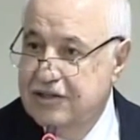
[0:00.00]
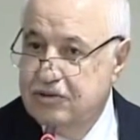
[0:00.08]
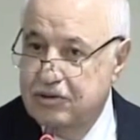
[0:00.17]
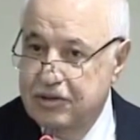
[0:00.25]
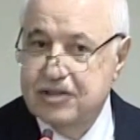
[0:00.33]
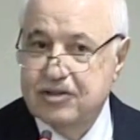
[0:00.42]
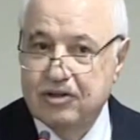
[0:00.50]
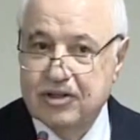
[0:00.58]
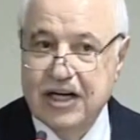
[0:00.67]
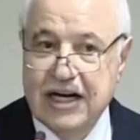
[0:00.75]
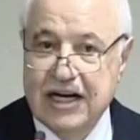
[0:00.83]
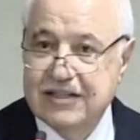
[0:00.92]
to this
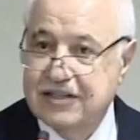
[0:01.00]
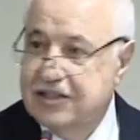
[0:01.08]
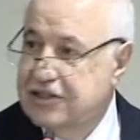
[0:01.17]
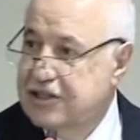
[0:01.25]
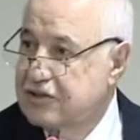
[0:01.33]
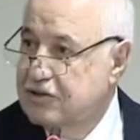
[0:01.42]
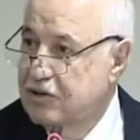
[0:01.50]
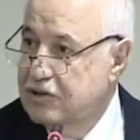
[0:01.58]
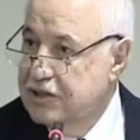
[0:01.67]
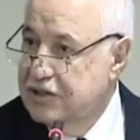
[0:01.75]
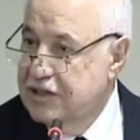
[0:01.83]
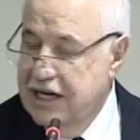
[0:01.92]
organization
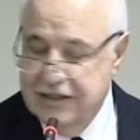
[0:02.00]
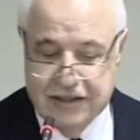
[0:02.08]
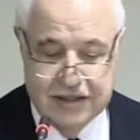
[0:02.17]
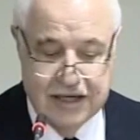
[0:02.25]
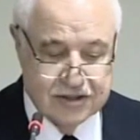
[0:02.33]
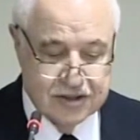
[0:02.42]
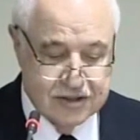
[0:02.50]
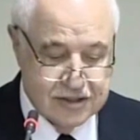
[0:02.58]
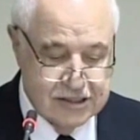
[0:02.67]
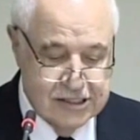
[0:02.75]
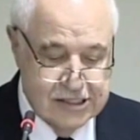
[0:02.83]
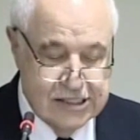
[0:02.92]
called the United Nations.